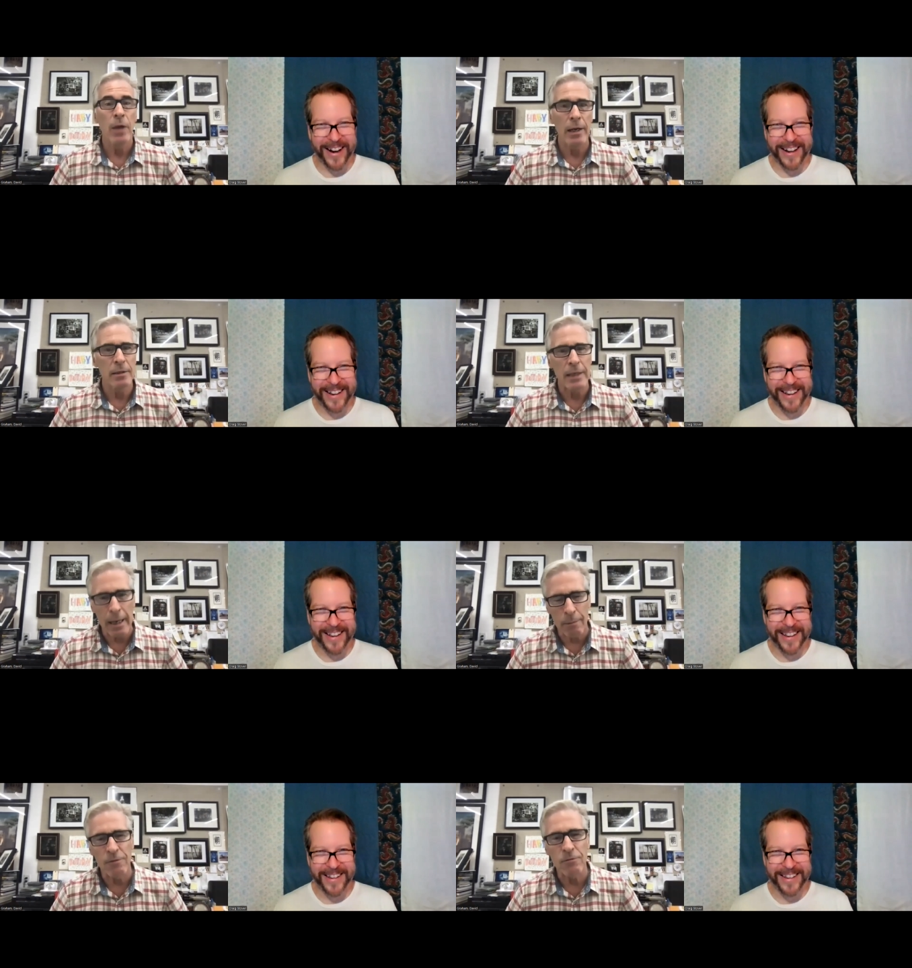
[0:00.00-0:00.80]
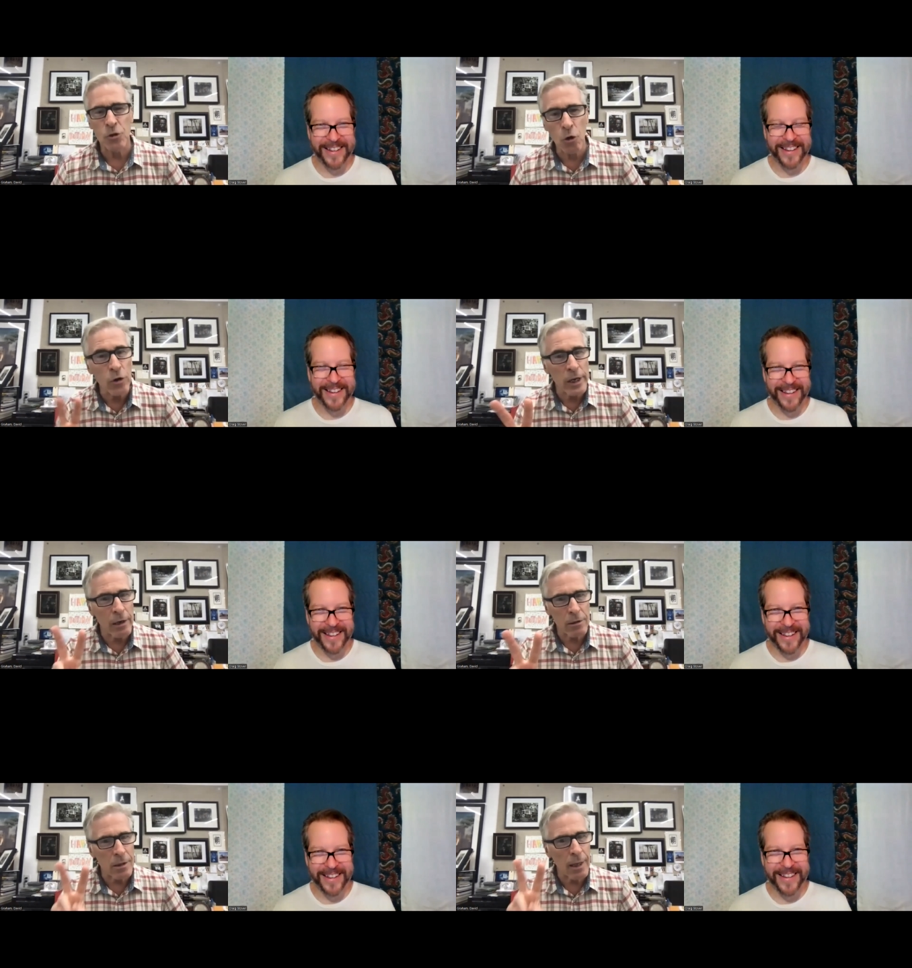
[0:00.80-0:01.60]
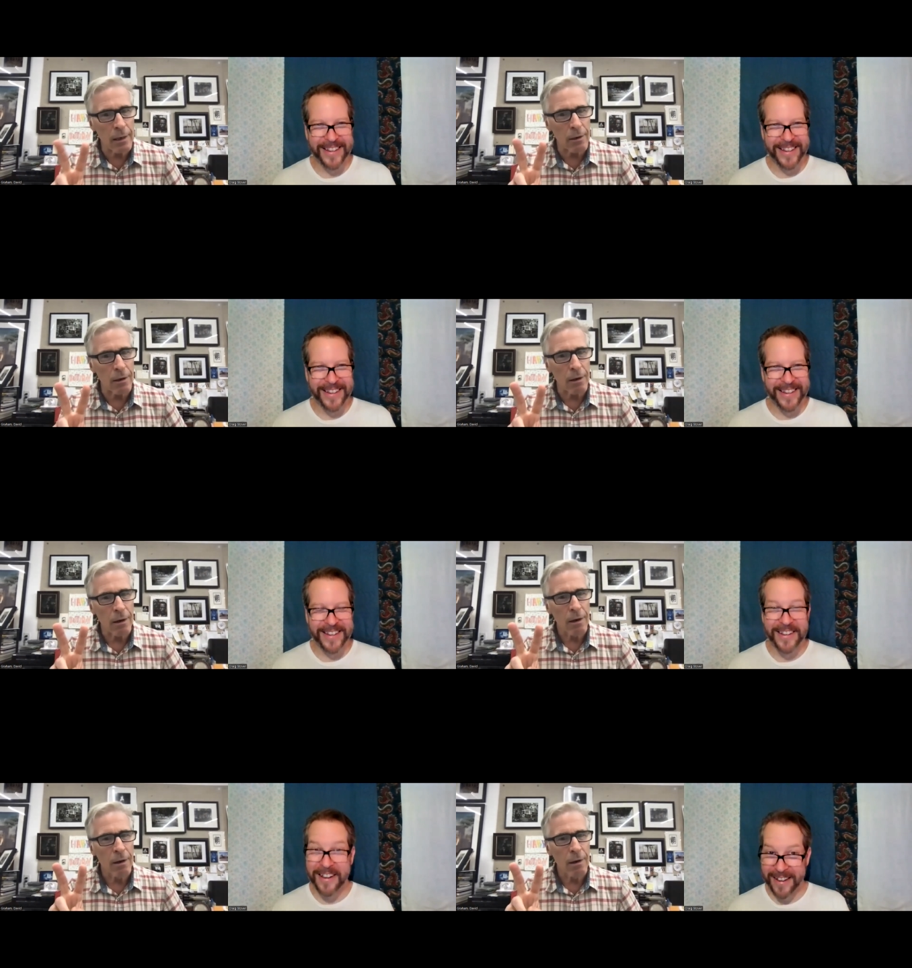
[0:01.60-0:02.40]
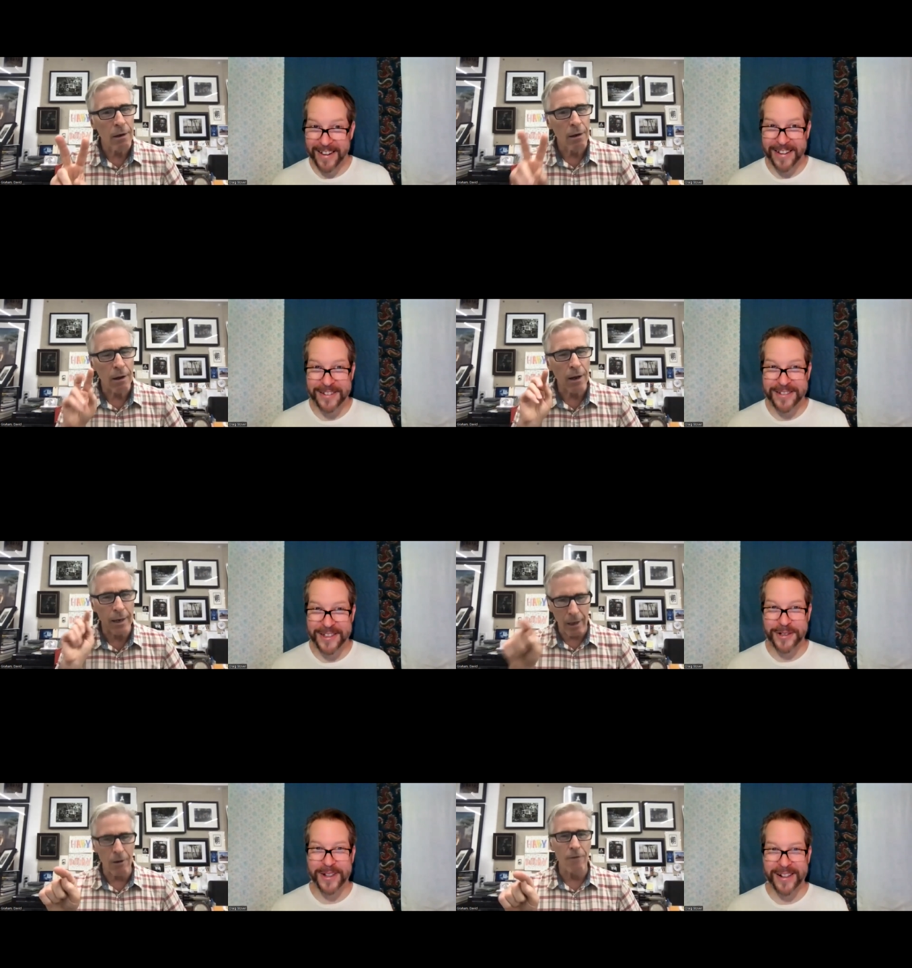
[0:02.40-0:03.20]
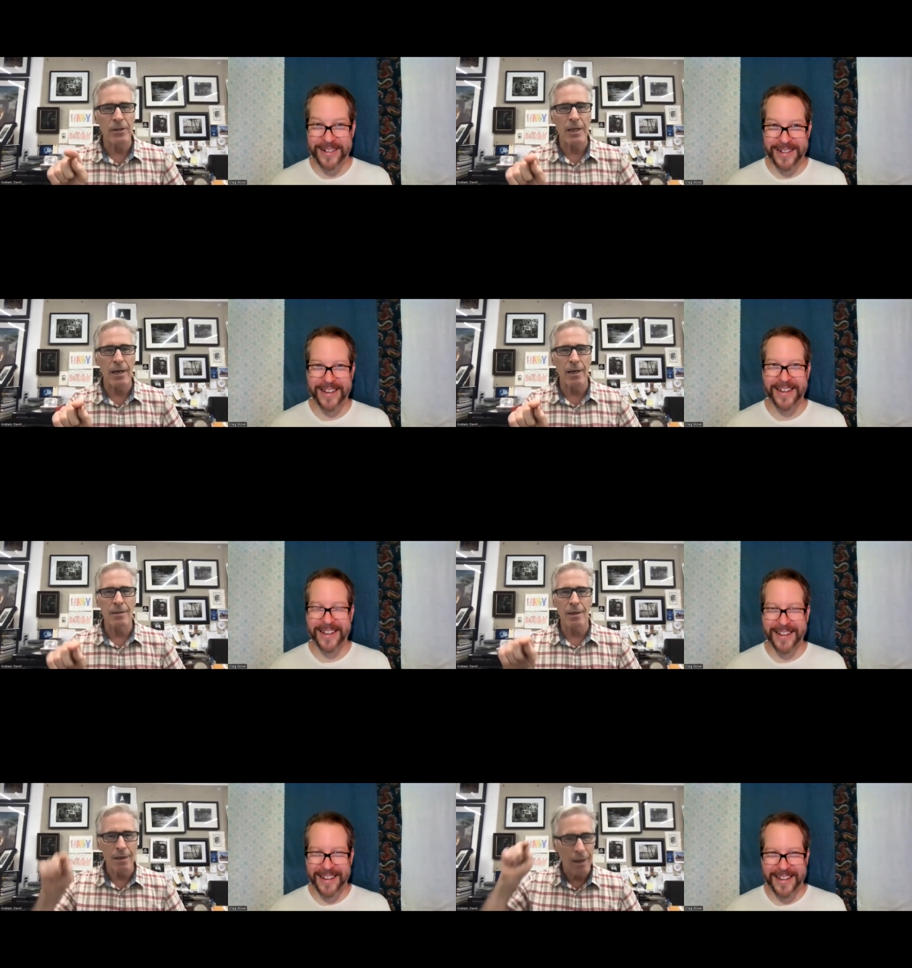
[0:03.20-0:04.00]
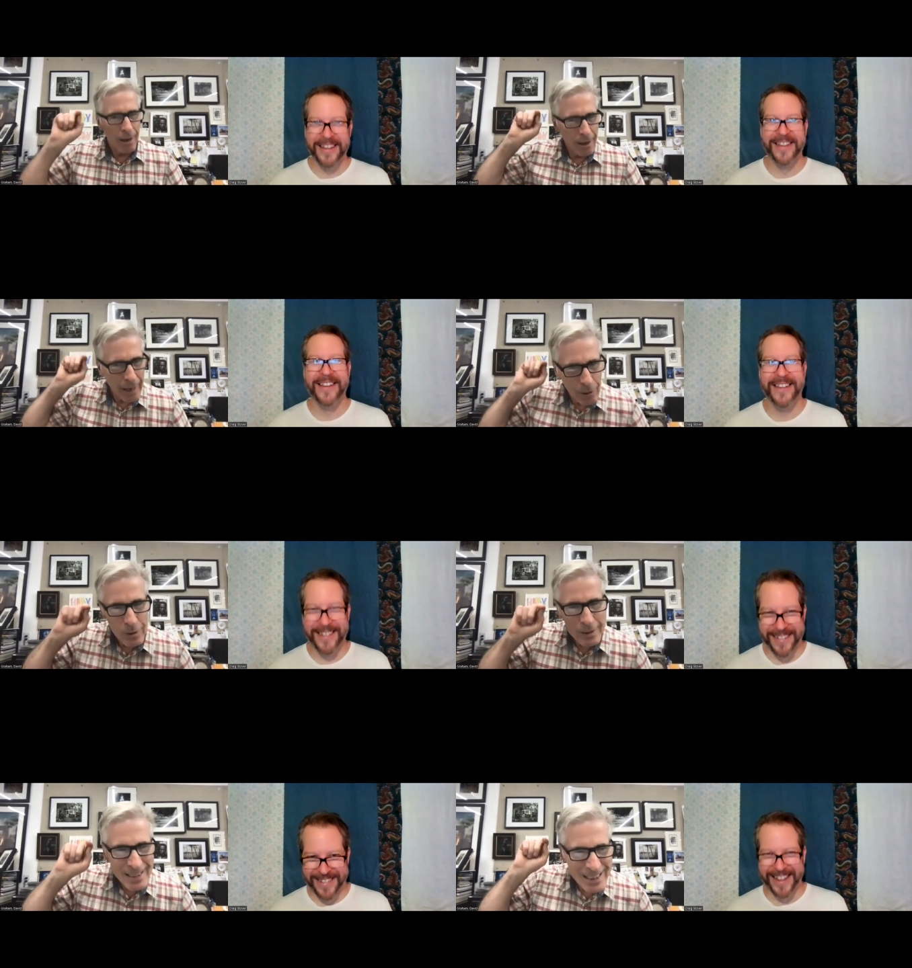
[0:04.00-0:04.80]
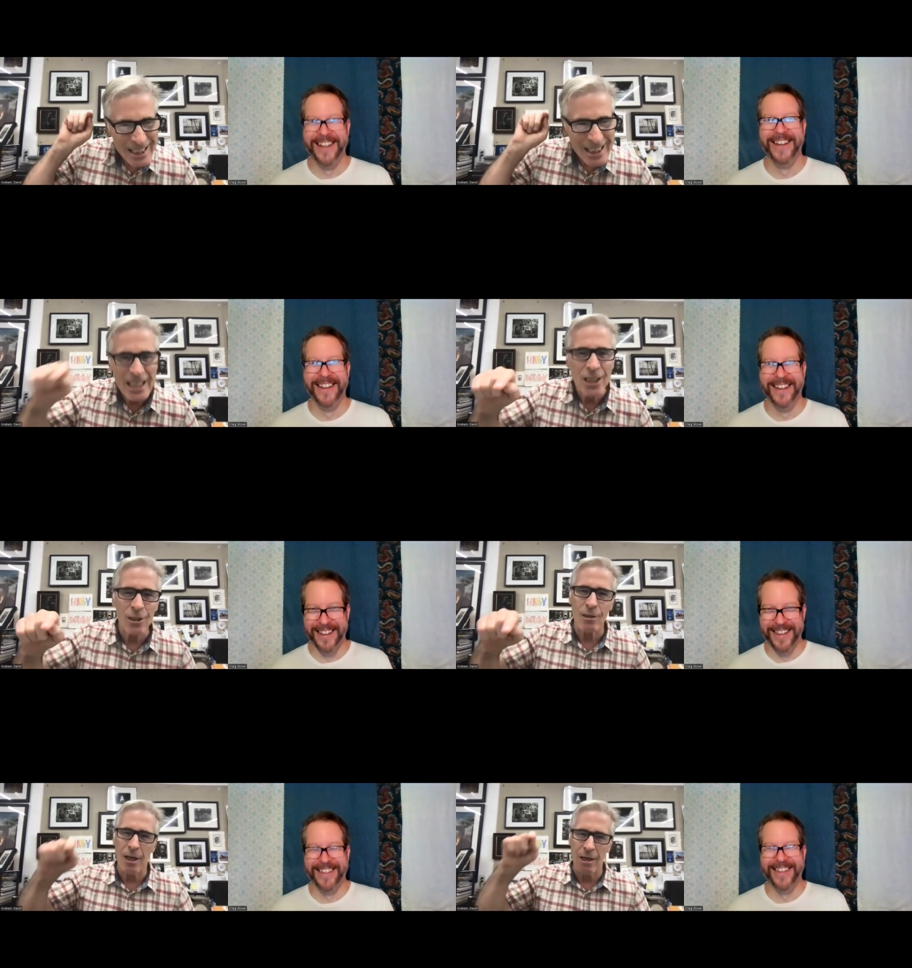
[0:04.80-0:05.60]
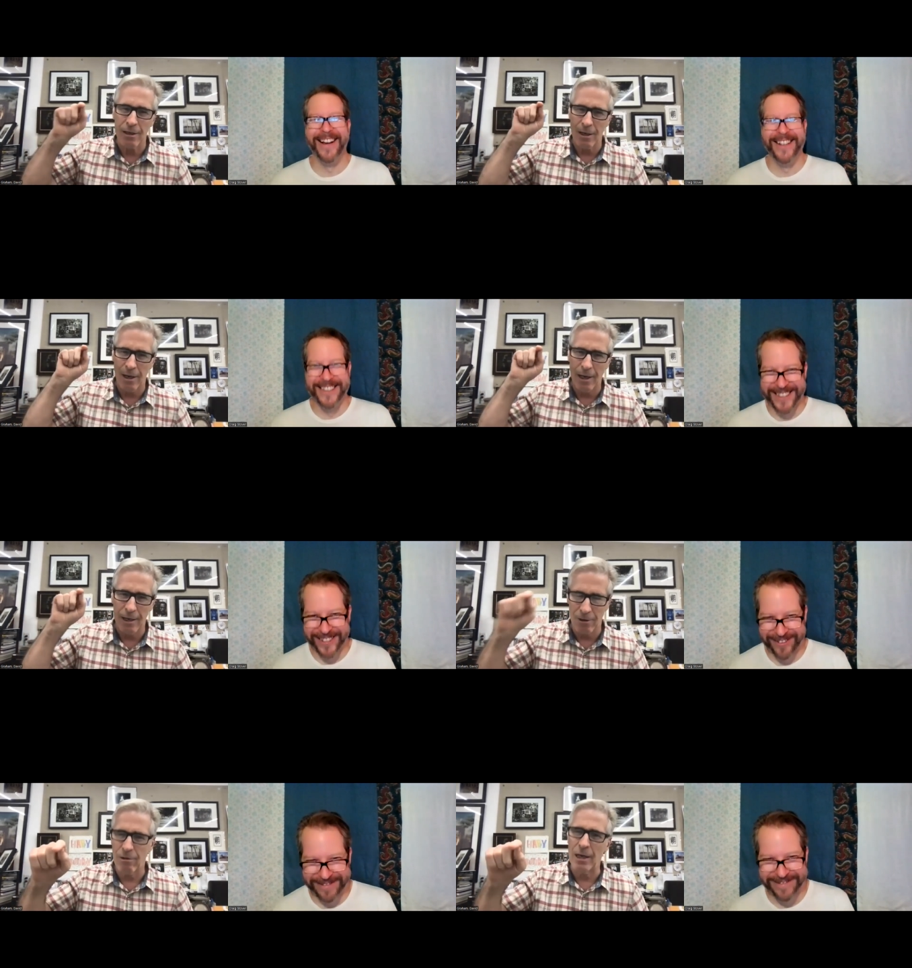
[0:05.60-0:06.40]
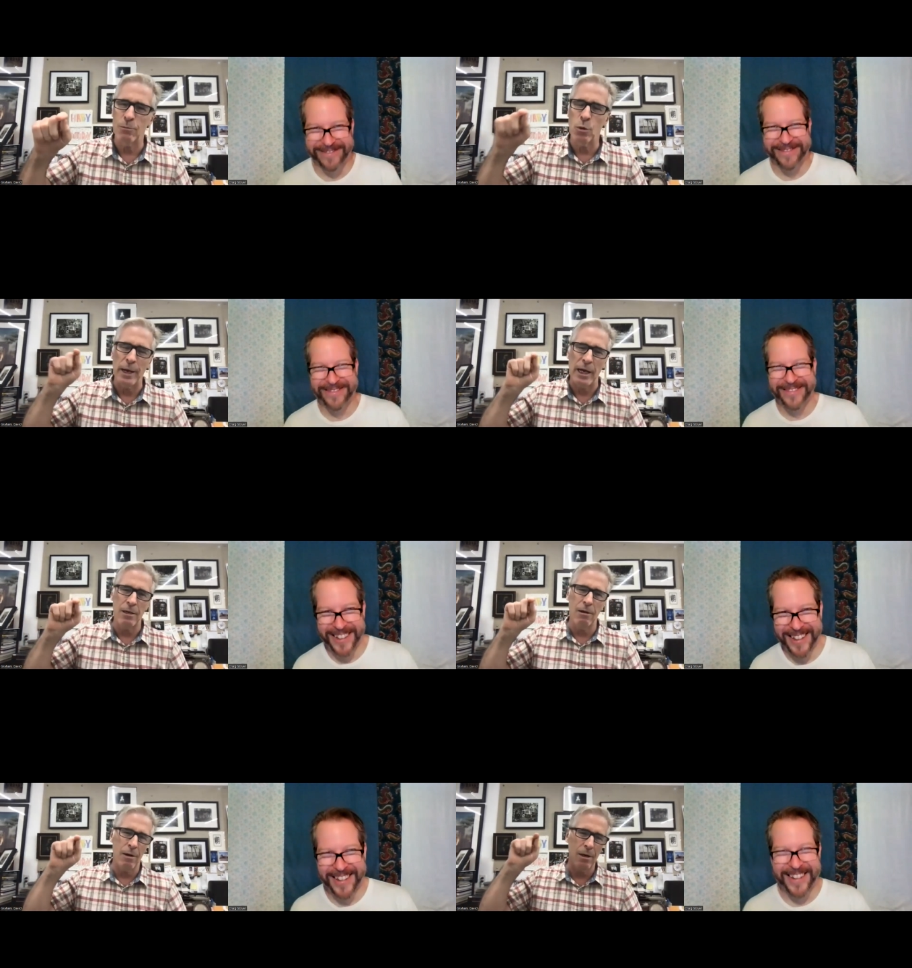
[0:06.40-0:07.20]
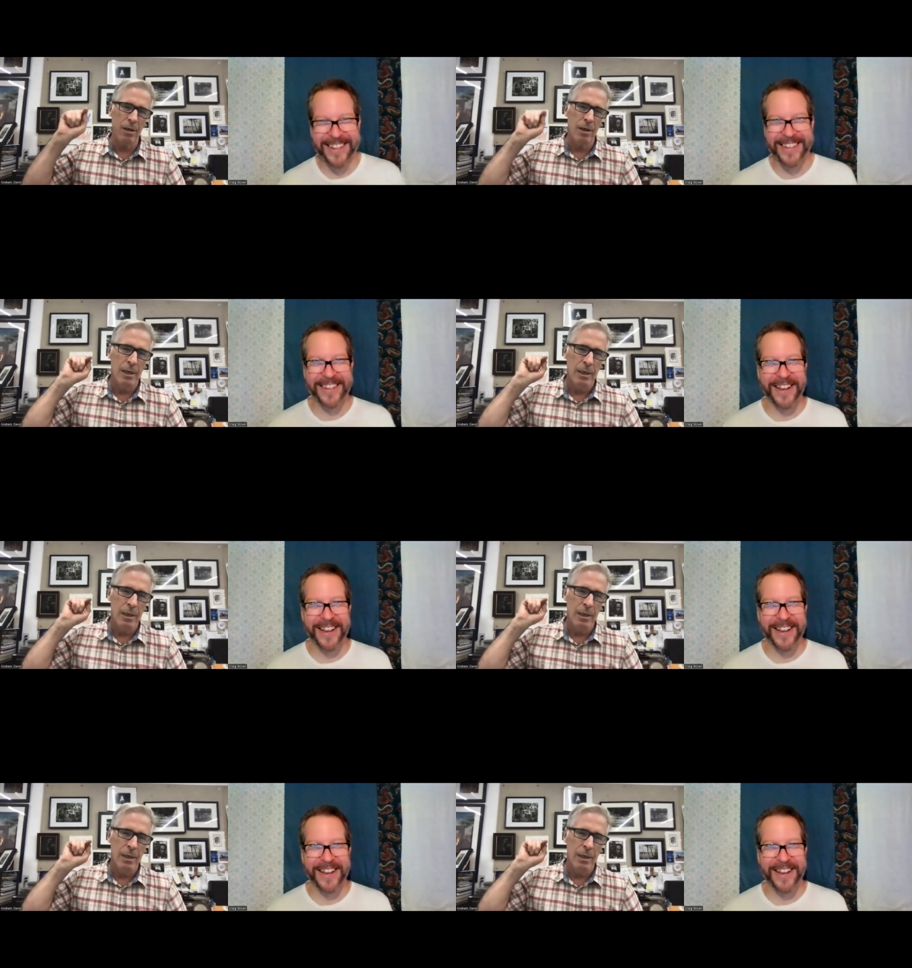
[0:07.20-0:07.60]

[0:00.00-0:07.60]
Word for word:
Speaker 1: Right. And damn, two years later, I got off at that exit it was still an incredible backyard.